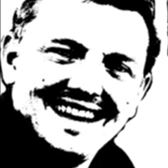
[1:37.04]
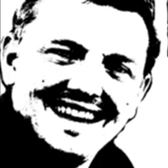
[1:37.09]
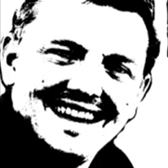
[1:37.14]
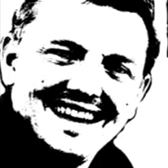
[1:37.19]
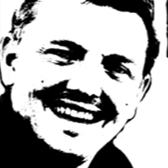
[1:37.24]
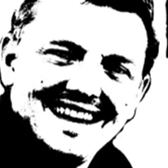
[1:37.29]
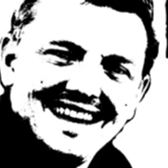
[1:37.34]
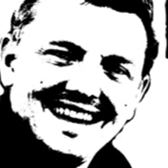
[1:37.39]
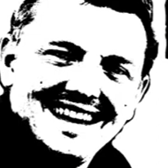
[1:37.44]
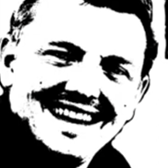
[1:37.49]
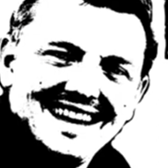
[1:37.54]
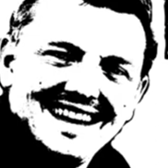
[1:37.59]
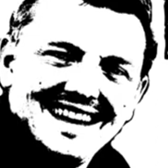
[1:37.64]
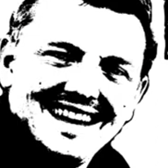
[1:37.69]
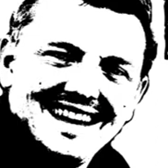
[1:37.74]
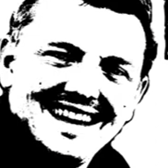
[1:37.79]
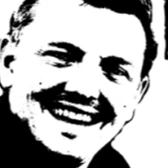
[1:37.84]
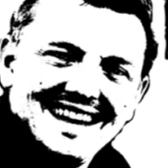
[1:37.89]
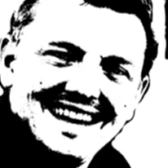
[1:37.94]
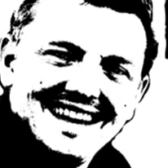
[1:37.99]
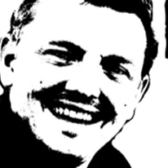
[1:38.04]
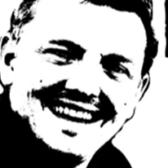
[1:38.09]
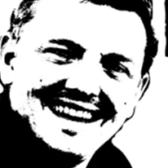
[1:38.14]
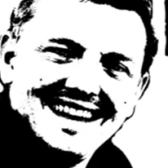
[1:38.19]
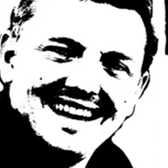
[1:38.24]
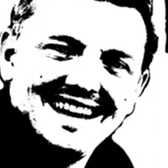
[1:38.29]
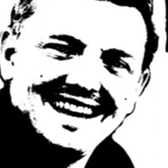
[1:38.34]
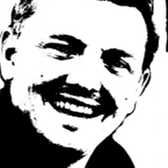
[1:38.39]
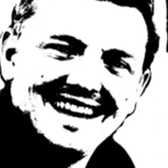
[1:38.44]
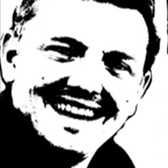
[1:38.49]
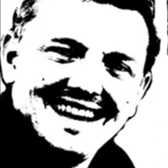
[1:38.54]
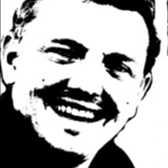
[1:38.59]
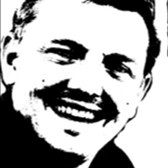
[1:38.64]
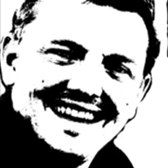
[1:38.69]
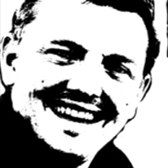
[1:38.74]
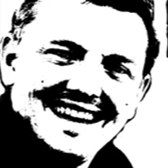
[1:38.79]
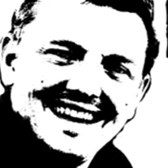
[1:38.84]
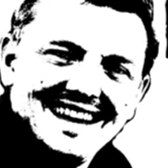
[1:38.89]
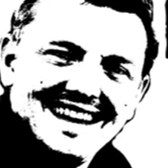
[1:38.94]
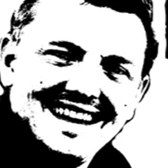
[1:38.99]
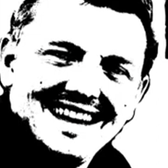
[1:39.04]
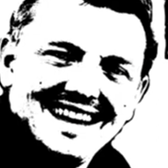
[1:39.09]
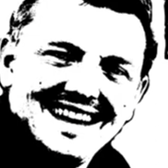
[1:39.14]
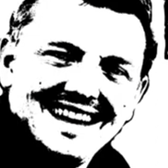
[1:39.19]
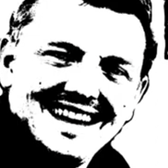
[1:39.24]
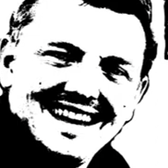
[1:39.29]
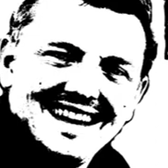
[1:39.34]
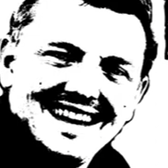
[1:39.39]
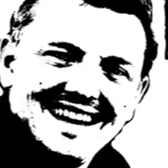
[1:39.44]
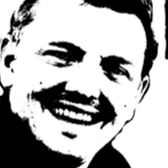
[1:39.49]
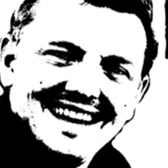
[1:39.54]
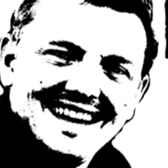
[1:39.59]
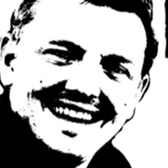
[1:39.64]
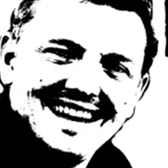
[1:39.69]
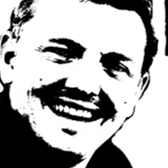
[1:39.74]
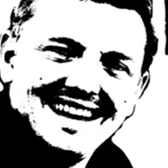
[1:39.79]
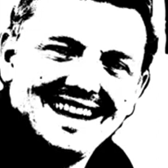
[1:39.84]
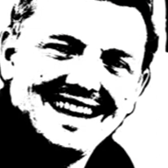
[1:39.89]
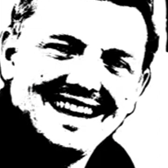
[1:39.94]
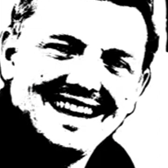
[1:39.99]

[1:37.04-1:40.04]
Yep. Is there any other highlights from the V8s that you...